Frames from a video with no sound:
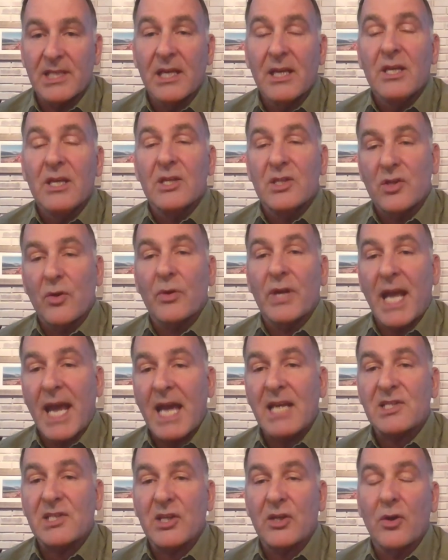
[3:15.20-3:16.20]
So it
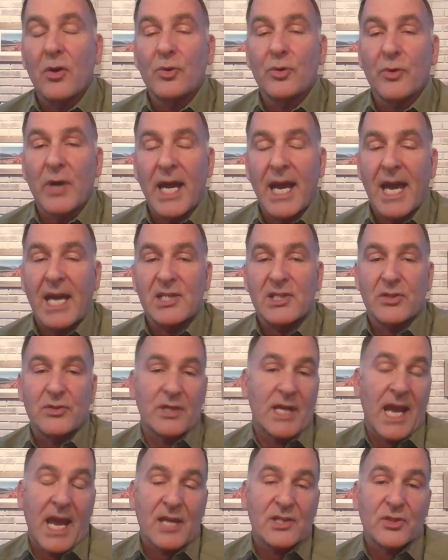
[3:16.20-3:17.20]
has to go to a hazard,
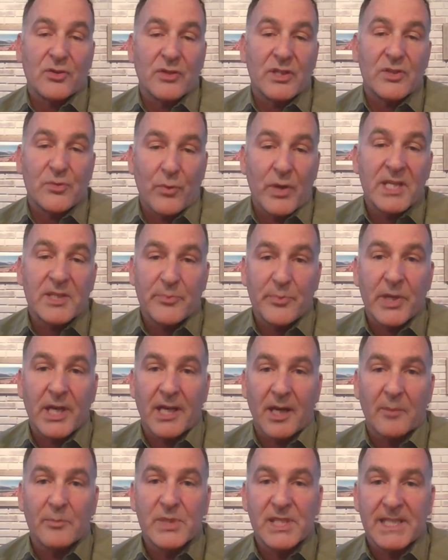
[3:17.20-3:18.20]
hazardous waste
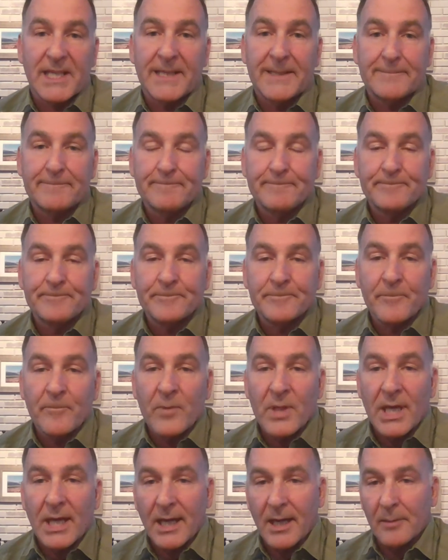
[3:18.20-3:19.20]
pickup site.
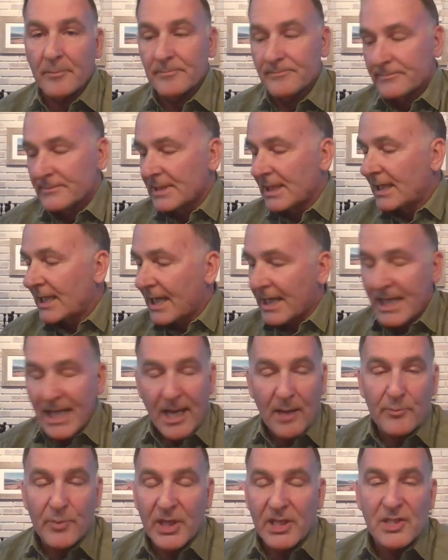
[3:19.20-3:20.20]
Um,
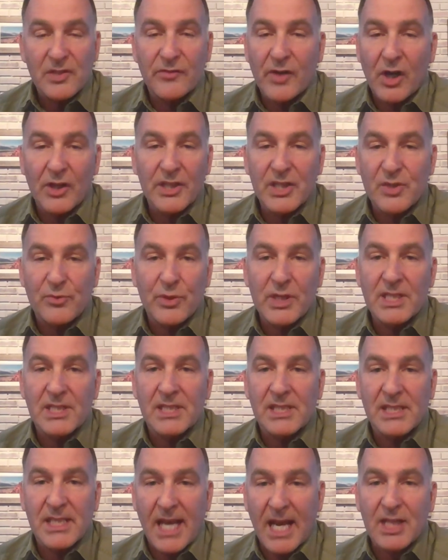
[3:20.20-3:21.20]
Again, because of all these
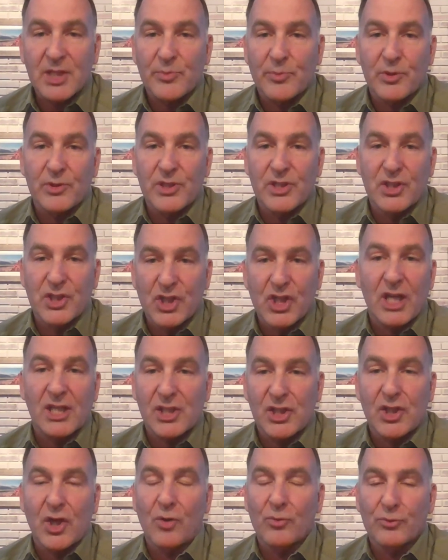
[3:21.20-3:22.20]
reasons, experts
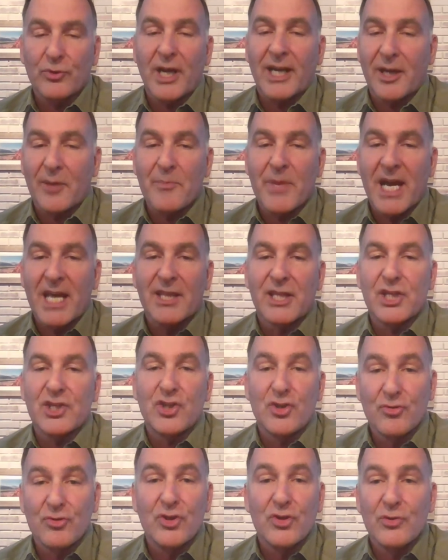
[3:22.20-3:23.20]
just don't recommend that
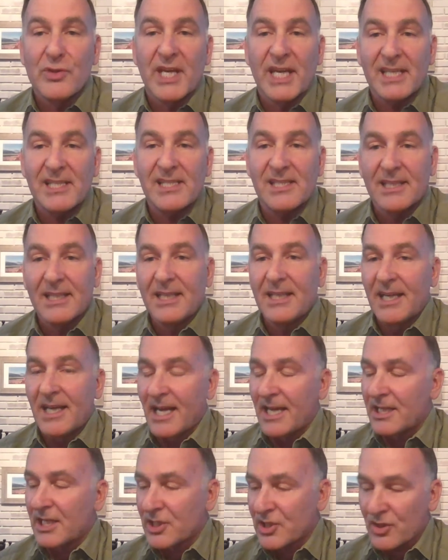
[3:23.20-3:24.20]
you do this.
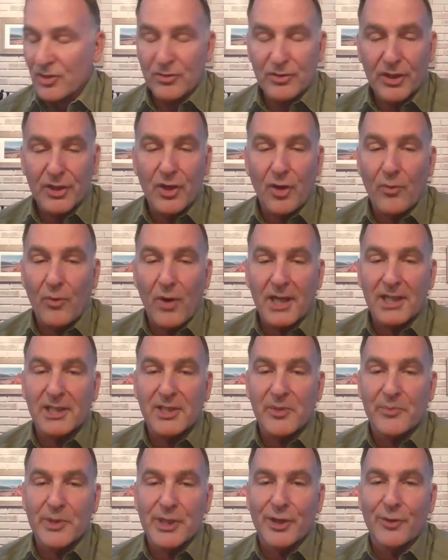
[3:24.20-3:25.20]
And they certainly don't want it to
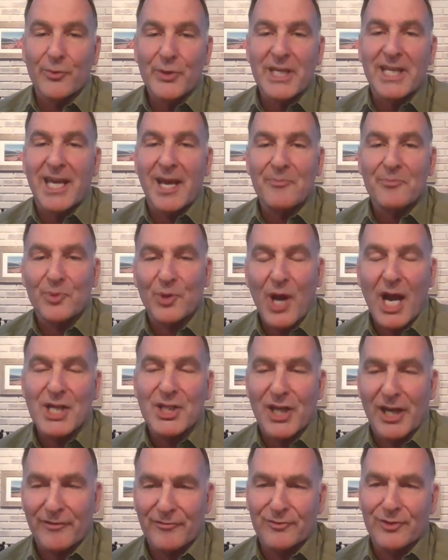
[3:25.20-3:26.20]
be a weekend
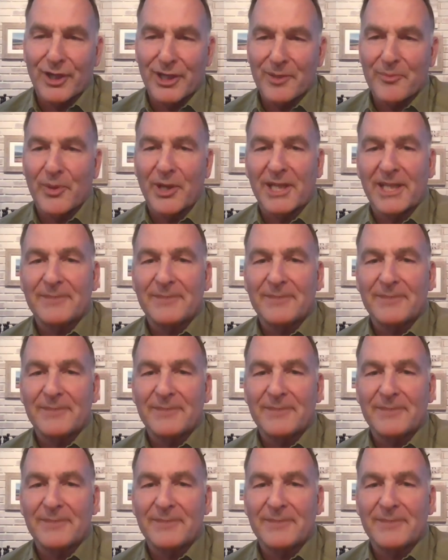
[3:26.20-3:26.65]
project for anybody.